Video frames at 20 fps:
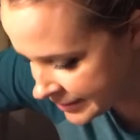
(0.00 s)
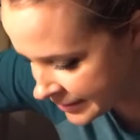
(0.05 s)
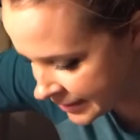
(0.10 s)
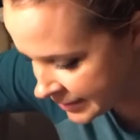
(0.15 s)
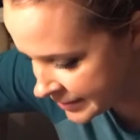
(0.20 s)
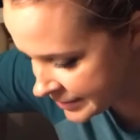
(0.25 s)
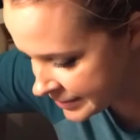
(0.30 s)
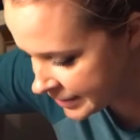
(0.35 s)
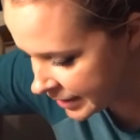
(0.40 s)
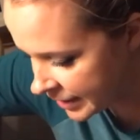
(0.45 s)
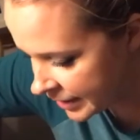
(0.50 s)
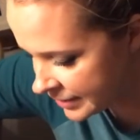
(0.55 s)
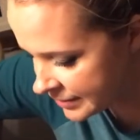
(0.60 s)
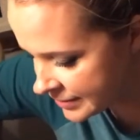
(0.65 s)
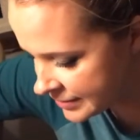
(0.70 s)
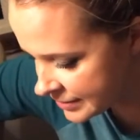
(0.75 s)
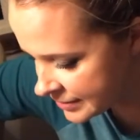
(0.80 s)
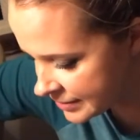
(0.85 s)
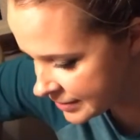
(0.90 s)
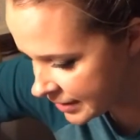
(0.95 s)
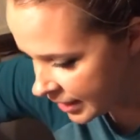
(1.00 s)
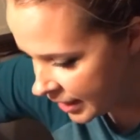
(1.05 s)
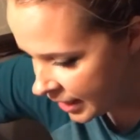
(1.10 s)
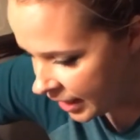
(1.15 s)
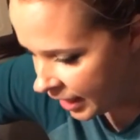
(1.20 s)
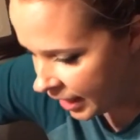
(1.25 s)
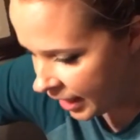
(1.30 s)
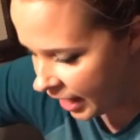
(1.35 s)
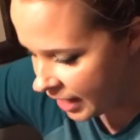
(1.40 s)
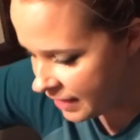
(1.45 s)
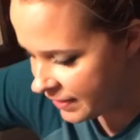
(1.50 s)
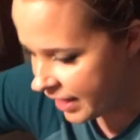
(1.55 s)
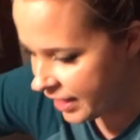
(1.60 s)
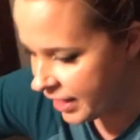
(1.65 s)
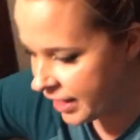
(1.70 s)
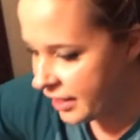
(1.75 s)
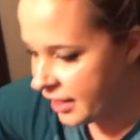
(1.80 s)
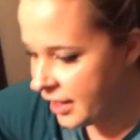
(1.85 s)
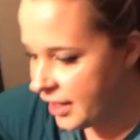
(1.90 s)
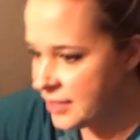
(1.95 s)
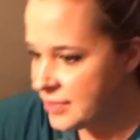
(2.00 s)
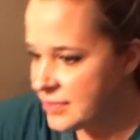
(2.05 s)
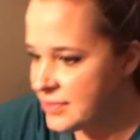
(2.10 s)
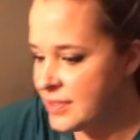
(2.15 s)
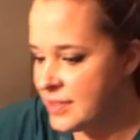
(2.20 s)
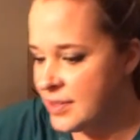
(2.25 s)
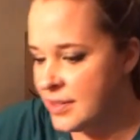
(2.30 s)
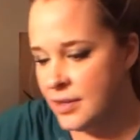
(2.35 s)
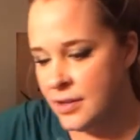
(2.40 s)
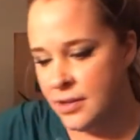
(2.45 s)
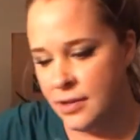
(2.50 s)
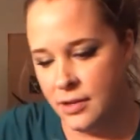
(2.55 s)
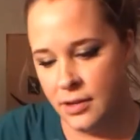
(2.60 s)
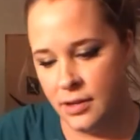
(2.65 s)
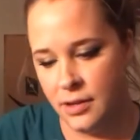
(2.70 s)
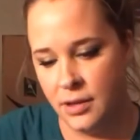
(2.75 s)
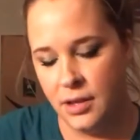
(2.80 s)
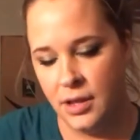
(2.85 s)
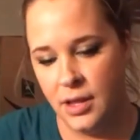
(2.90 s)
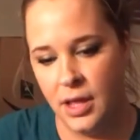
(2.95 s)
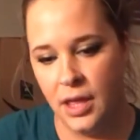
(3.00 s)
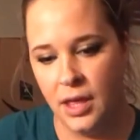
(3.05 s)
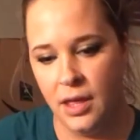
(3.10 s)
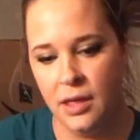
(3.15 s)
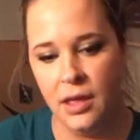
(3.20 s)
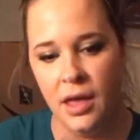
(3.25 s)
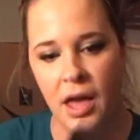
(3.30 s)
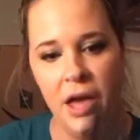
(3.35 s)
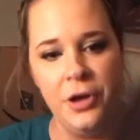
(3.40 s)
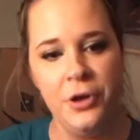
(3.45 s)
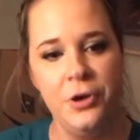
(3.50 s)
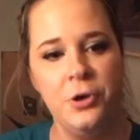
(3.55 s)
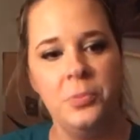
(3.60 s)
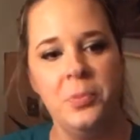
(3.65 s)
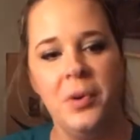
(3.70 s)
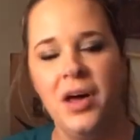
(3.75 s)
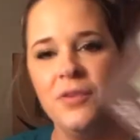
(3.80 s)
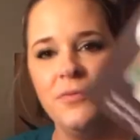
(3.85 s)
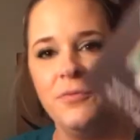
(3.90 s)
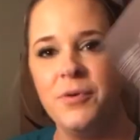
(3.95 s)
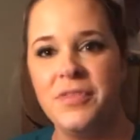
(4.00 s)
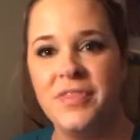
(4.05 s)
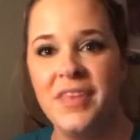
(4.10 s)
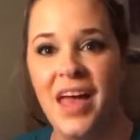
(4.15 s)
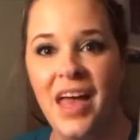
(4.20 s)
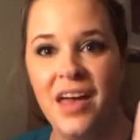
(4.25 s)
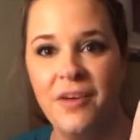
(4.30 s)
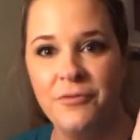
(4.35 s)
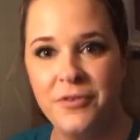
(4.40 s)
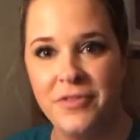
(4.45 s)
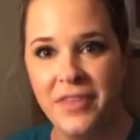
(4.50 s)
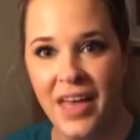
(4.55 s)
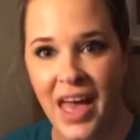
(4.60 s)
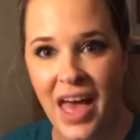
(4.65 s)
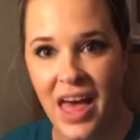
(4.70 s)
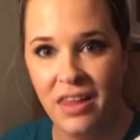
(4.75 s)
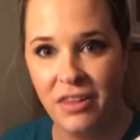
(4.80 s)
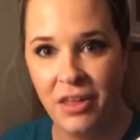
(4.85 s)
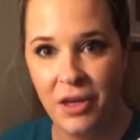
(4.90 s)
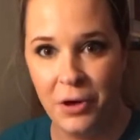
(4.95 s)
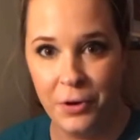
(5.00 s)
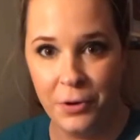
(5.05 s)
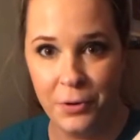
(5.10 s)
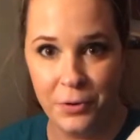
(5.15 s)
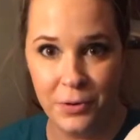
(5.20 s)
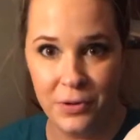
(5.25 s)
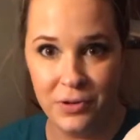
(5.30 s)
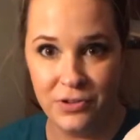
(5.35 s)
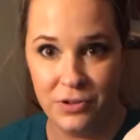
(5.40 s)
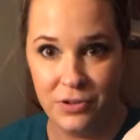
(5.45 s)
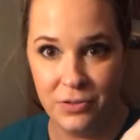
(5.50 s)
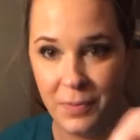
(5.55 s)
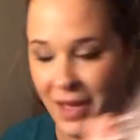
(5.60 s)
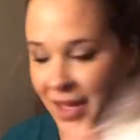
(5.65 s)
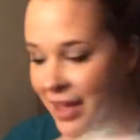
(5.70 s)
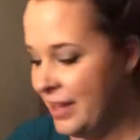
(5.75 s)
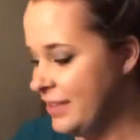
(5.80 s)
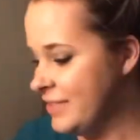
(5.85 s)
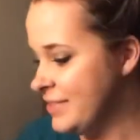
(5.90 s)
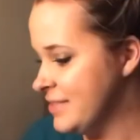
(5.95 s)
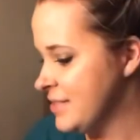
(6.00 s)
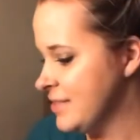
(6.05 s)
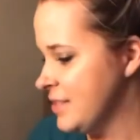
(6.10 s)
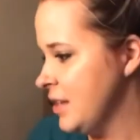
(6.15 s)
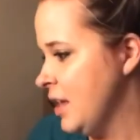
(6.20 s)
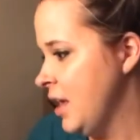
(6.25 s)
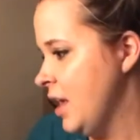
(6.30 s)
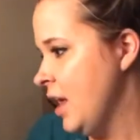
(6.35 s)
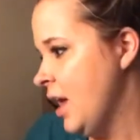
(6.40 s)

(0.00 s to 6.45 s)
Nice, nice, nice. And then I got a coupon for the, for the Hello toothpaste.